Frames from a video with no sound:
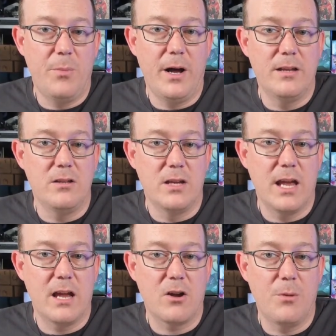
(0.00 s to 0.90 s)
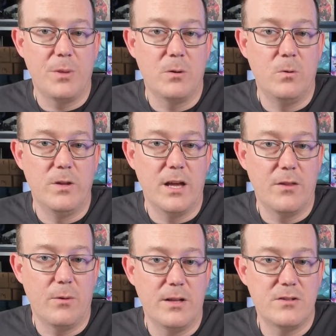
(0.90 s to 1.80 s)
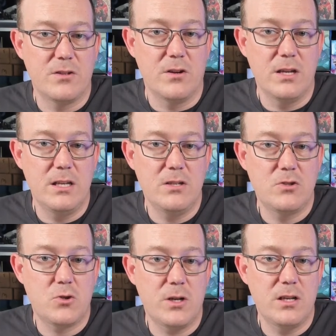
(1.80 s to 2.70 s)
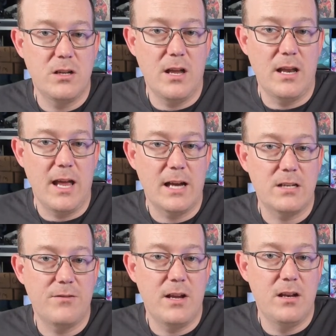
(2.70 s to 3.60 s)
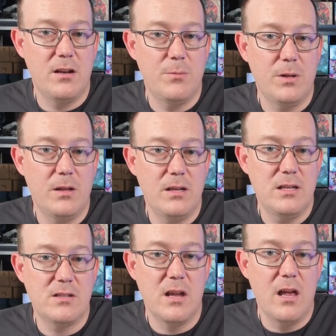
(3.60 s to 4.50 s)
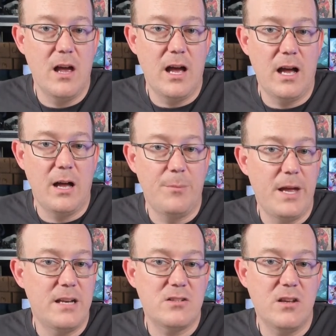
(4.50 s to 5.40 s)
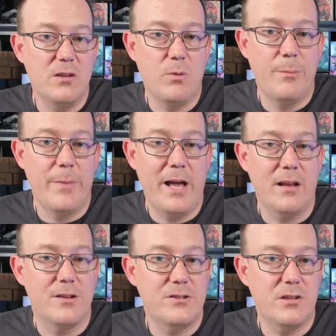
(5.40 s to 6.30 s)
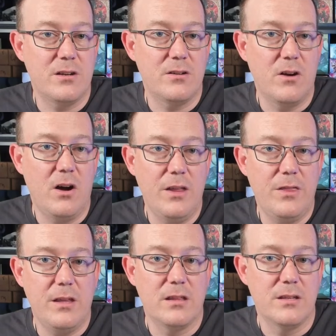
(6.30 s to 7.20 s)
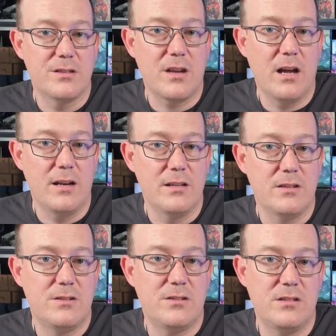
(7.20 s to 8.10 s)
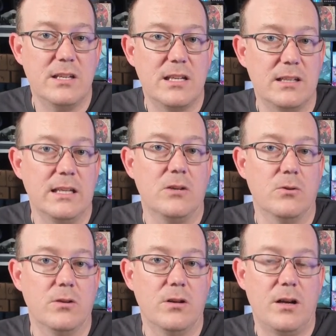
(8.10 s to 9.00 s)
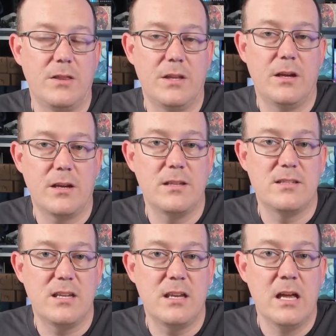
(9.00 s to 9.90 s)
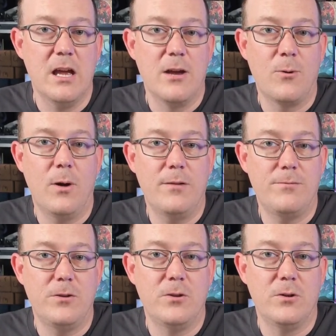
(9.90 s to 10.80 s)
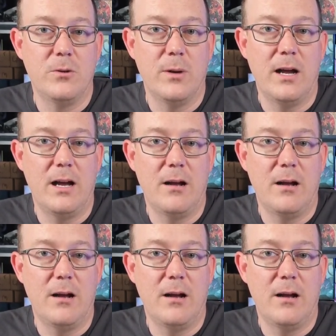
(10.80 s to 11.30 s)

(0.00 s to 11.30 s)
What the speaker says: but you can copy all the other ones. So it is triggered and activated abilities, and it's only 1 mana. So I think this card is sneakily good. I can see quite a few